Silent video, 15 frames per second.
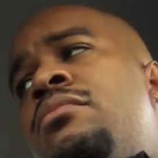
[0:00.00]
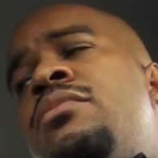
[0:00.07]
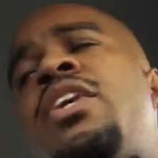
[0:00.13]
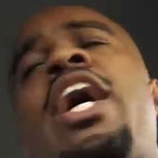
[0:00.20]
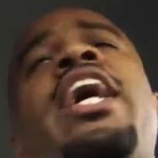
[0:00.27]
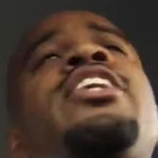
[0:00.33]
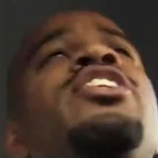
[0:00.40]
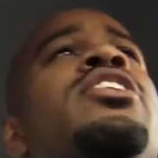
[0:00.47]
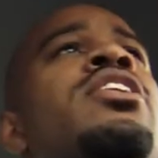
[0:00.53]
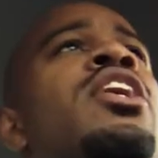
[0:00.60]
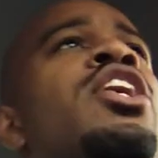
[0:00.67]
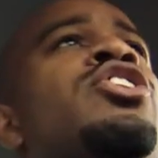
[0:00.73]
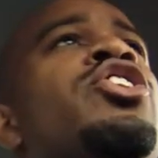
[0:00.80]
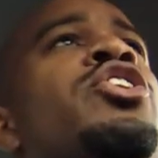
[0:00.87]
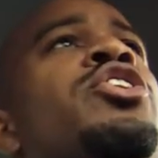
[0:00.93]
Gotcha.
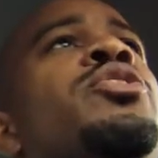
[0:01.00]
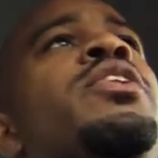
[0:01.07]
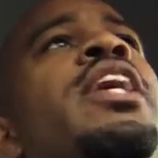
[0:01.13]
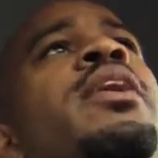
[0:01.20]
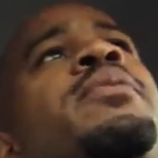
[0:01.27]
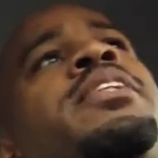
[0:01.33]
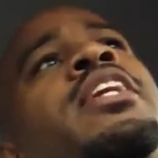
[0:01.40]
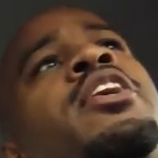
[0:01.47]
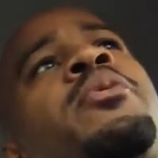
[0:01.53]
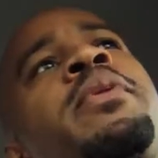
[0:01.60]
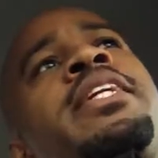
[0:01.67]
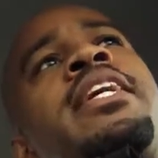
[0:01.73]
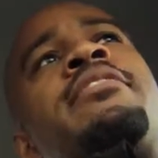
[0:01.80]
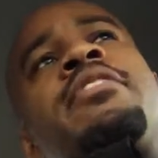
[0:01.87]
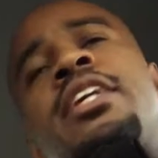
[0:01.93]
So do you think it was a little bit
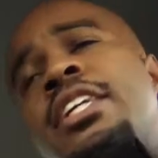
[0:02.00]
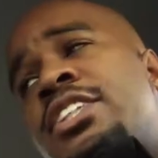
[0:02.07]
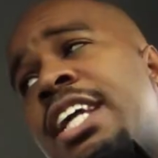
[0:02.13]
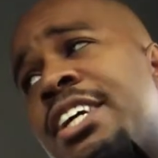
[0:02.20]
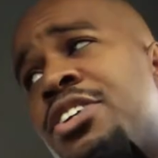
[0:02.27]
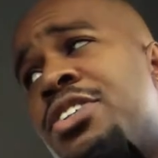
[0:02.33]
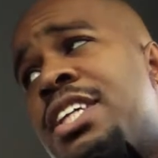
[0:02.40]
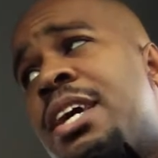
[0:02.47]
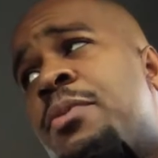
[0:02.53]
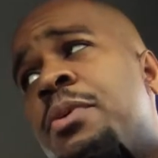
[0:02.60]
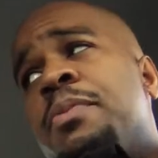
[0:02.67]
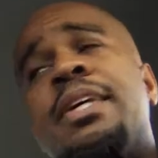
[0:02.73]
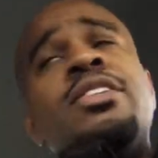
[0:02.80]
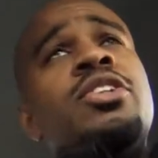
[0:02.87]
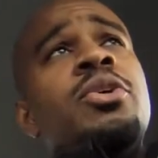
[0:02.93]
different? Because like you said, we've
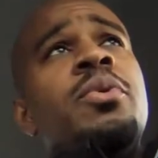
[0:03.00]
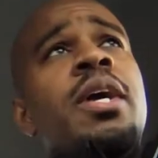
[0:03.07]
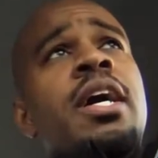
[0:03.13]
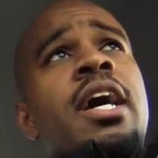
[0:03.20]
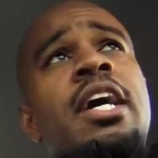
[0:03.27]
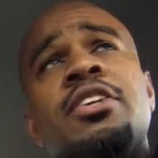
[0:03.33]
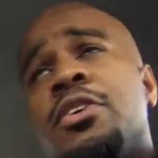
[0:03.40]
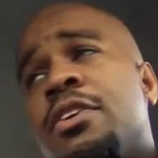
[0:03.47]
been to uh, other